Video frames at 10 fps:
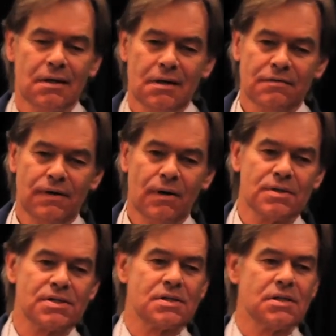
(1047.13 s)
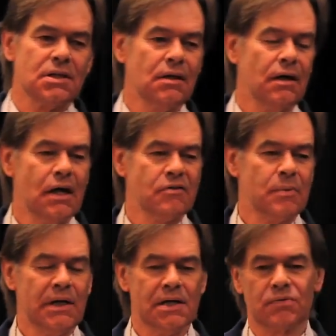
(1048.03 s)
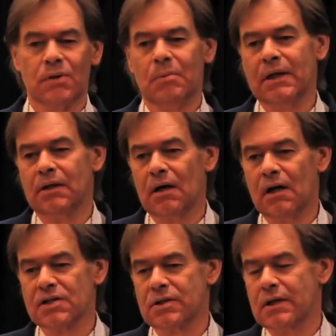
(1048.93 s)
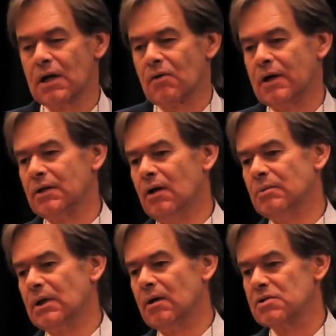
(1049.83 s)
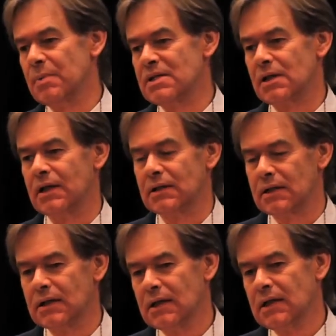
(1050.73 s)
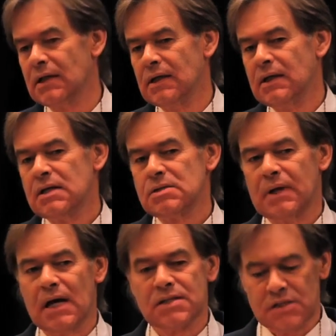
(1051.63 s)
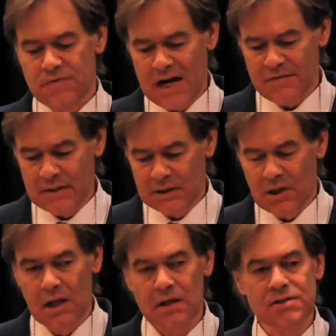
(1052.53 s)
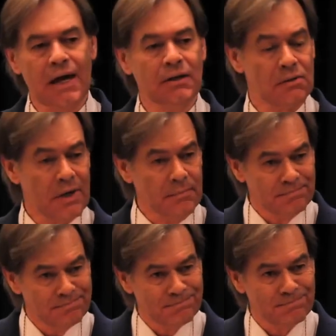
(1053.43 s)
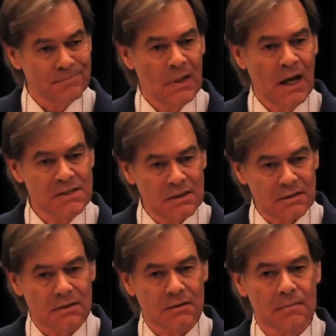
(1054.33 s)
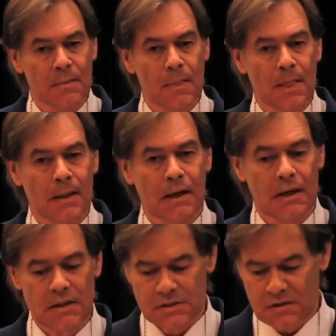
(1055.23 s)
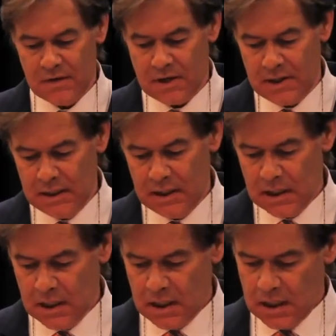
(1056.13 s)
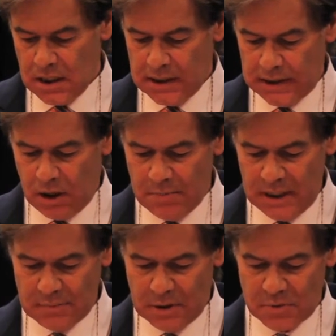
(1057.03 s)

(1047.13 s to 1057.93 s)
Folks, not everybody has $3 million kicking around at home to go to Switzerland. So with us, it's $500 and you're in. That's it. Okay? It's a very low minimum.